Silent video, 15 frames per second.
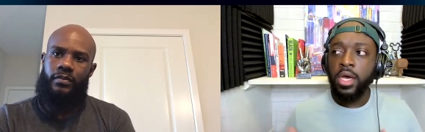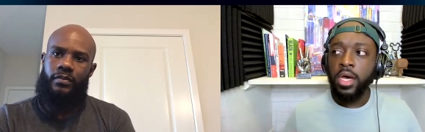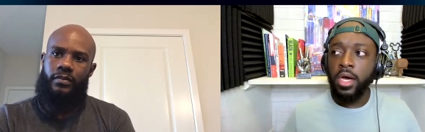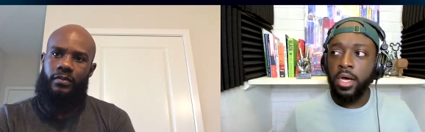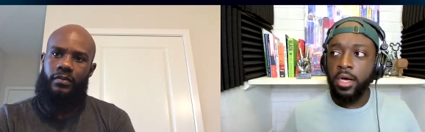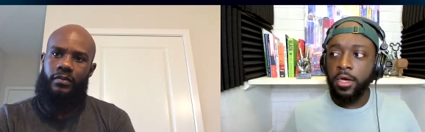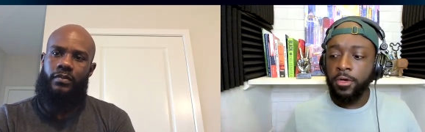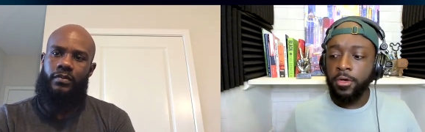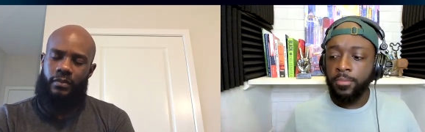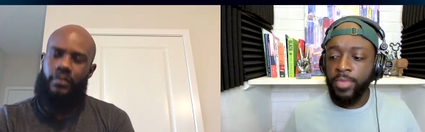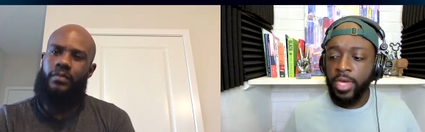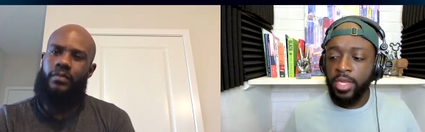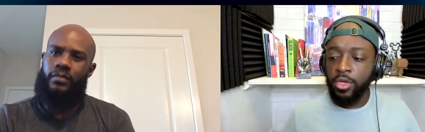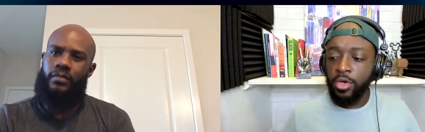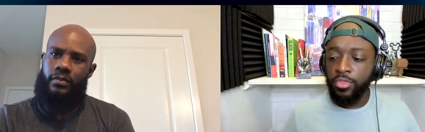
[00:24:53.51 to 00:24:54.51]
Speaker 1: um,
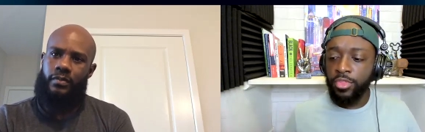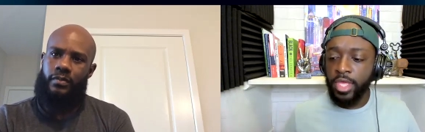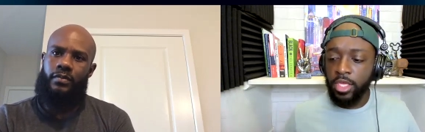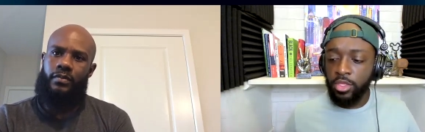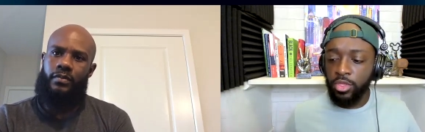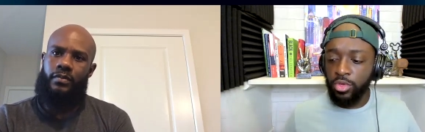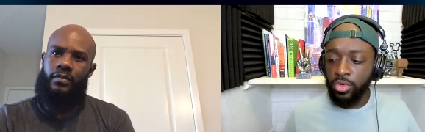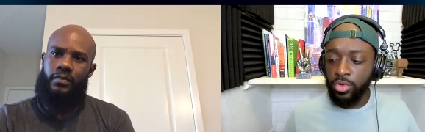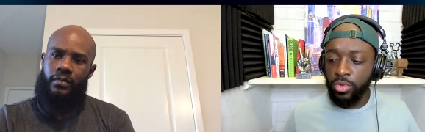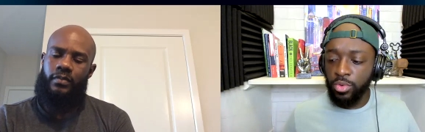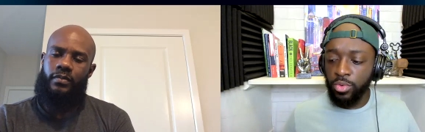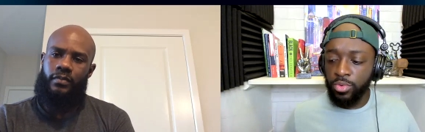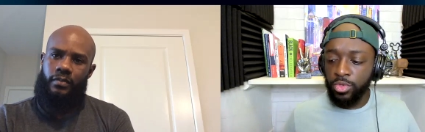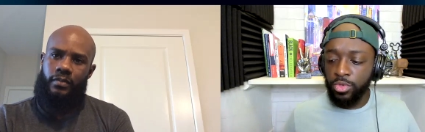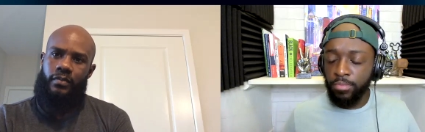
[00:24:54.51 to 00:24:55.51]
i know that
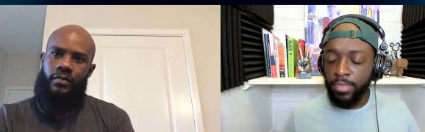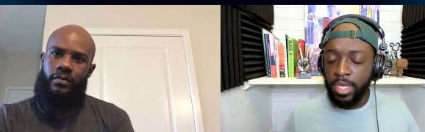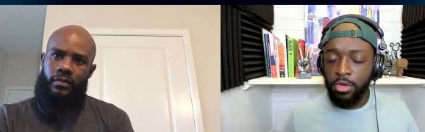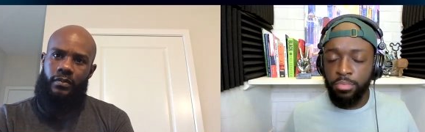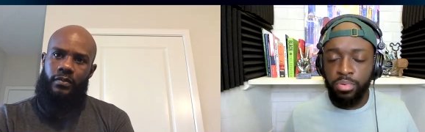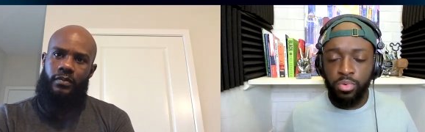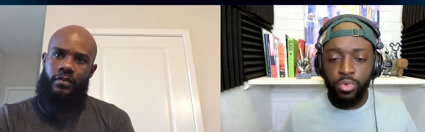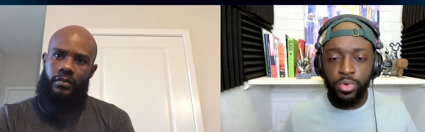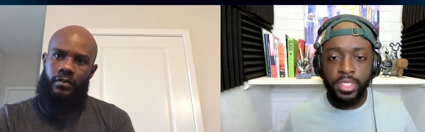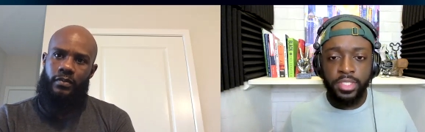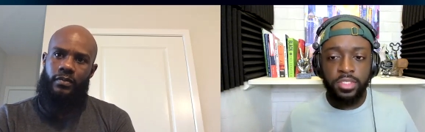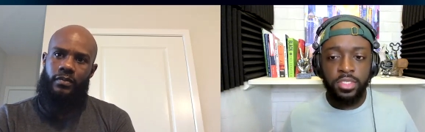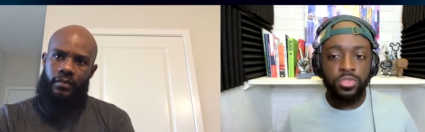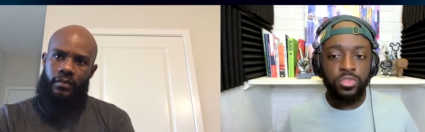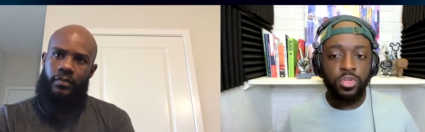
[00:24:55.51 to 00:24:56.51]
you you made a
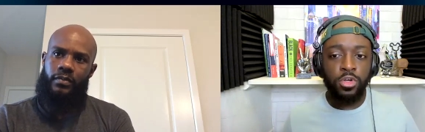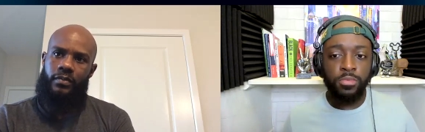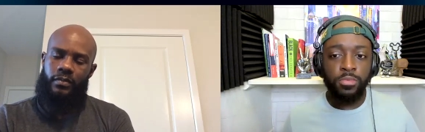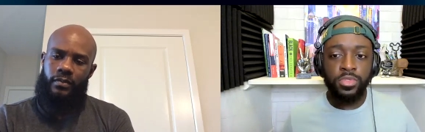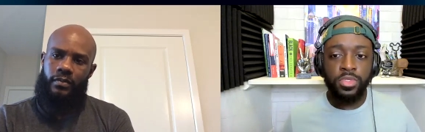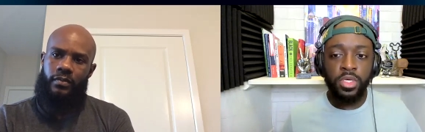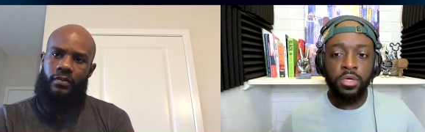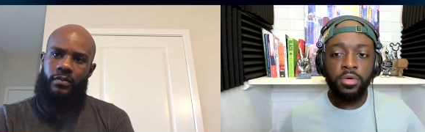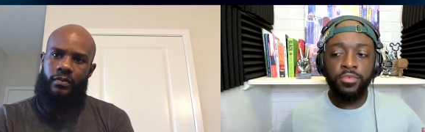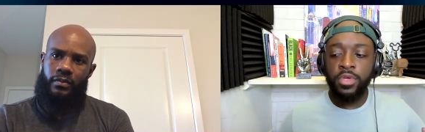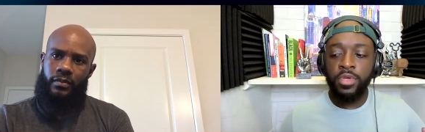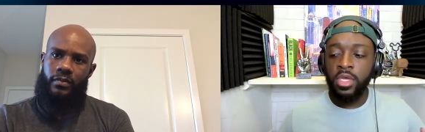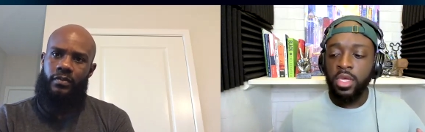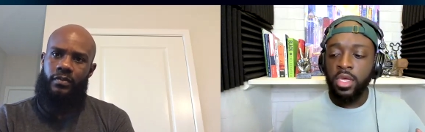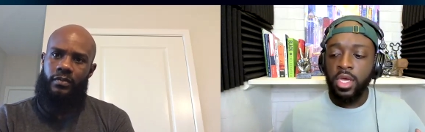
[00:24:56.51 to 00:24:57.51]
point in terms of
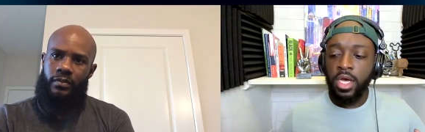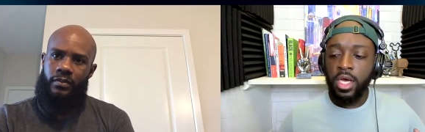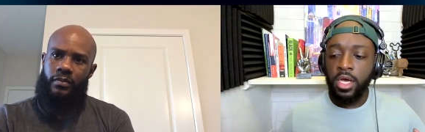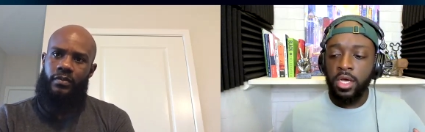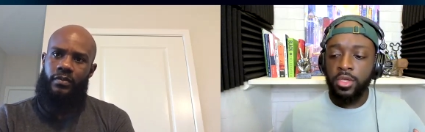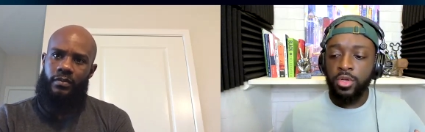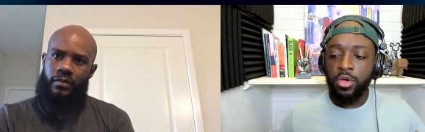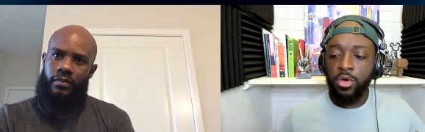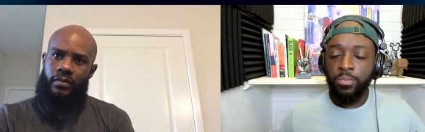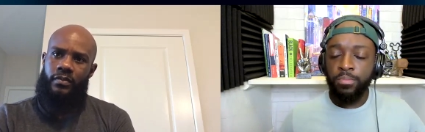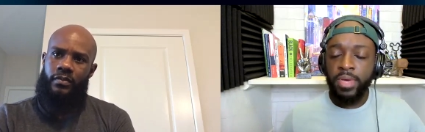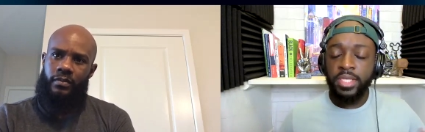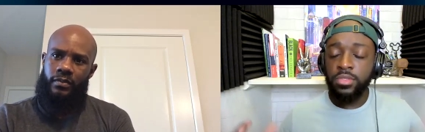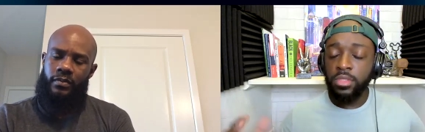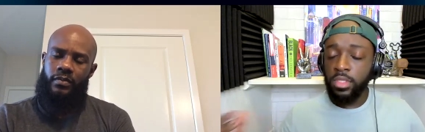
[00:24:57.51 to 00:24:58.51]
uh, you know,
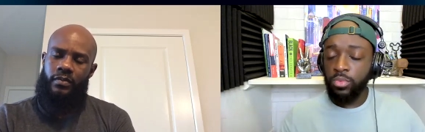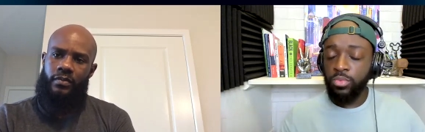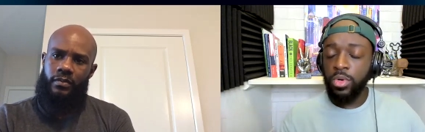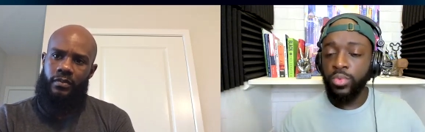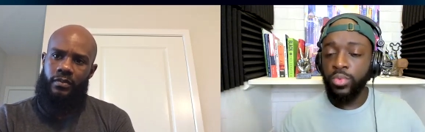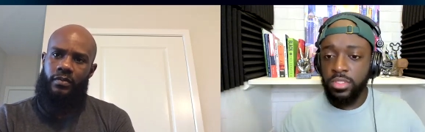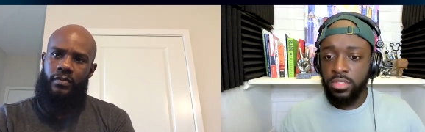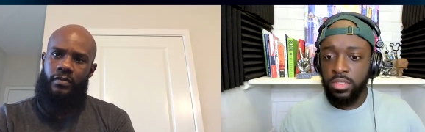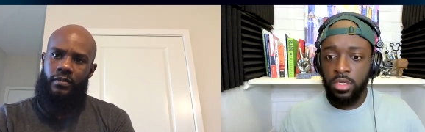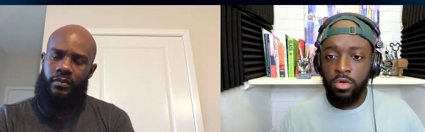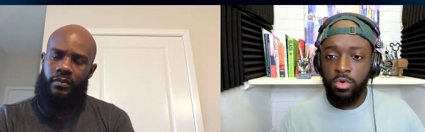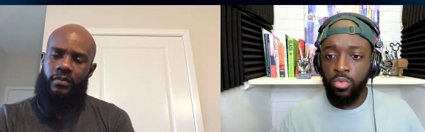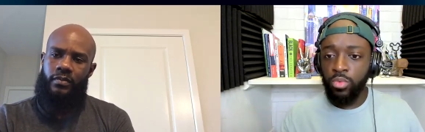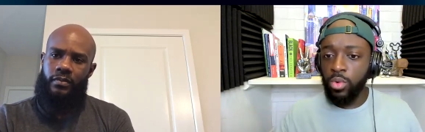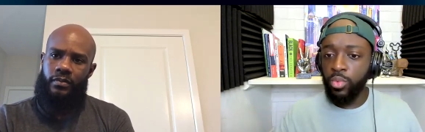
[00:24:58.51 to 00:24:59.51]
basically what we see
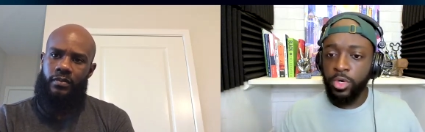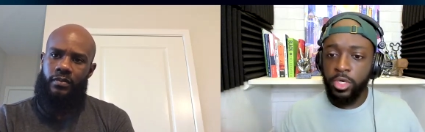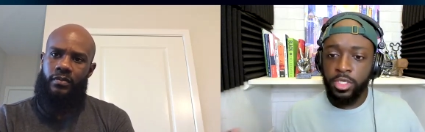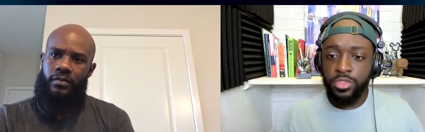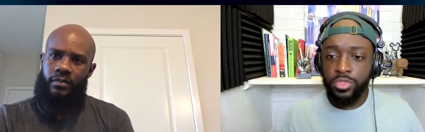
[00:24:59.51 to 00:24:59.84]
or what we're